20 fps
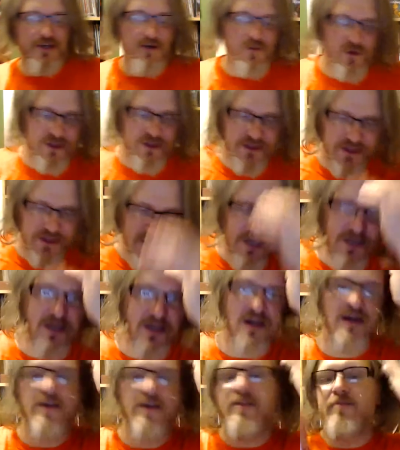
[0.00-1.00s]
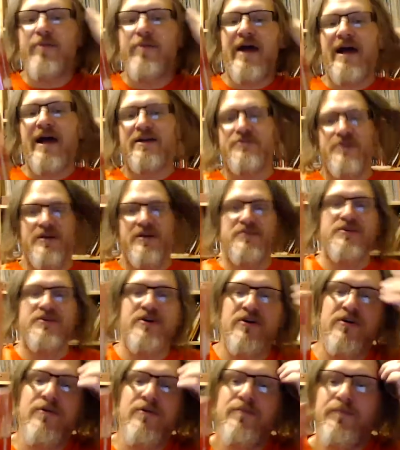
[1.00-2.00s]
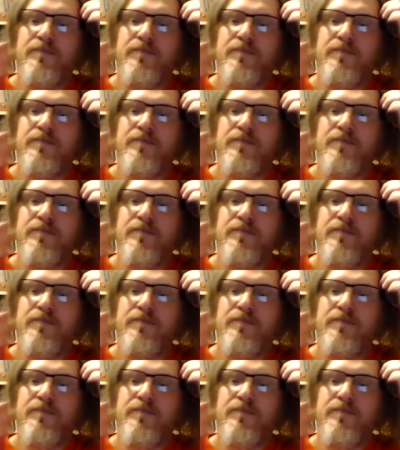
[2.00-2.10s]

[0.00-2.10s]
what the back says here.